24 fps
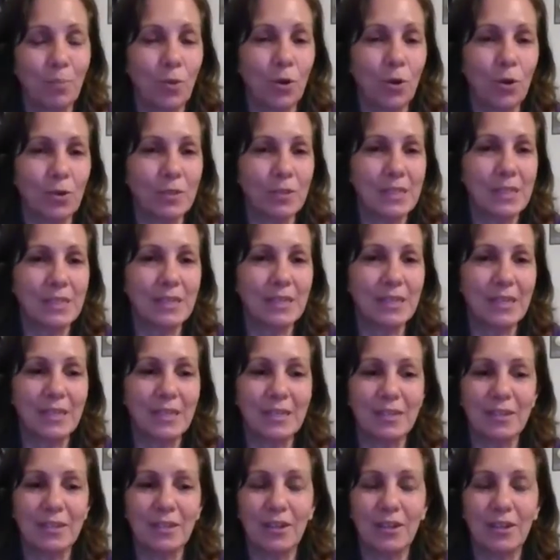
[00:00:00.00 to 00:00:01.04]

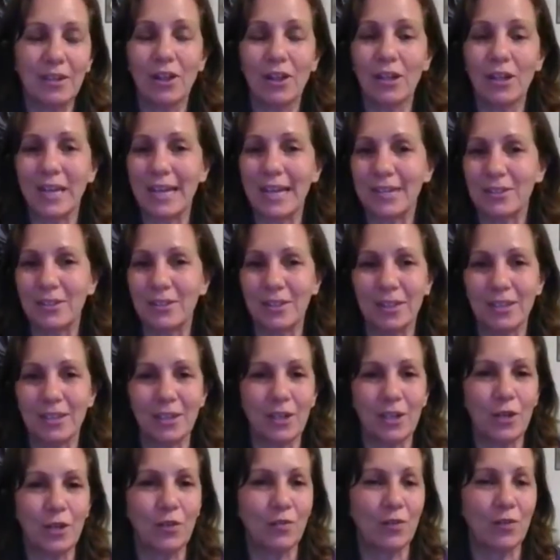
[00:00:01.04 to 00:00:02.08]
person,
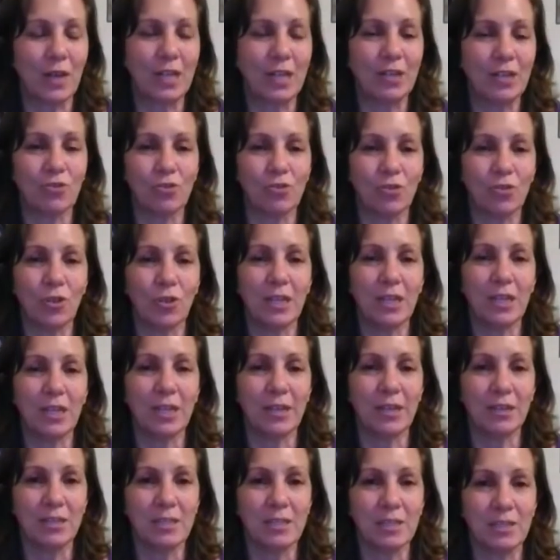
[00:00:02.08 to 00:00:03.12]
collective, angel
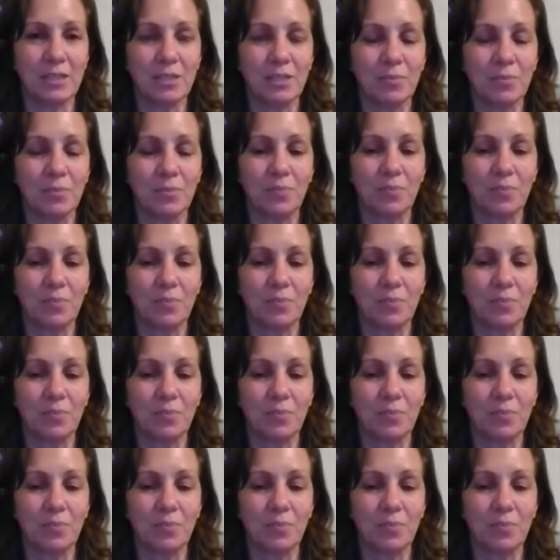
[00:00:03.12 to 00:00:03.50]
is,